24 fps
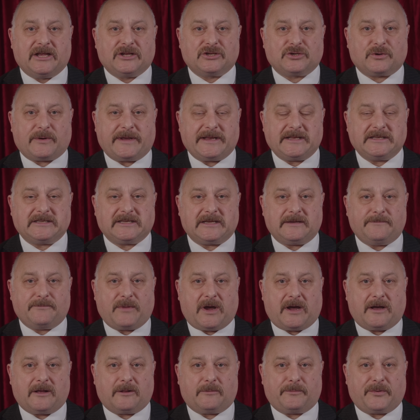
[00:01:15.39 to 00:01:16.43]
twenty
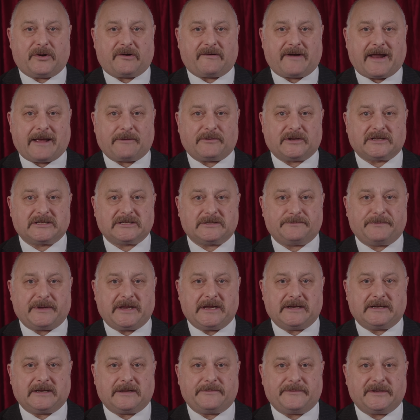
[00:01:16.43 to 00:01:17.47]
mile per hour
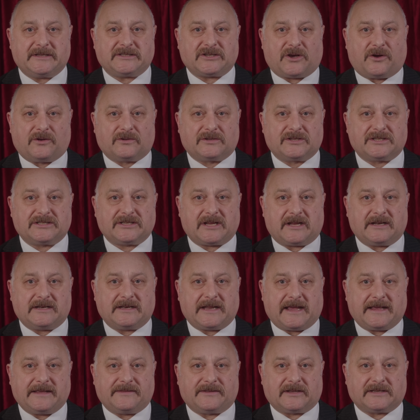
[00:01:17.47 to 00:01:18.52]
speed limit on
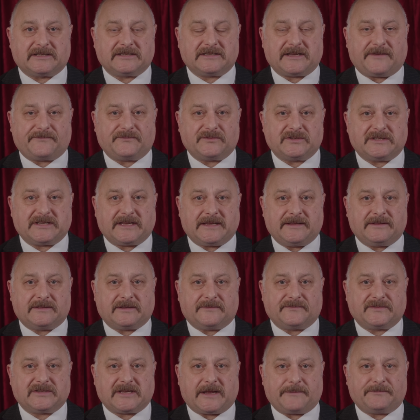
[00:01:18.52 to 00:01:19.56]
Sunday the seventeenth
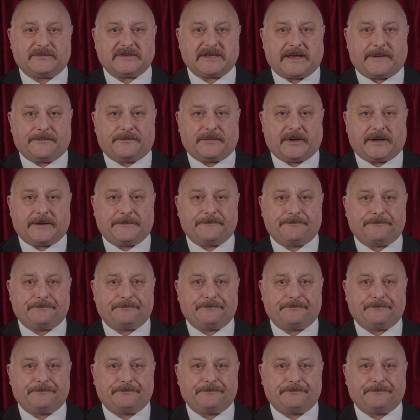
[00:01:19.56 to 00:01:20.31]
of September.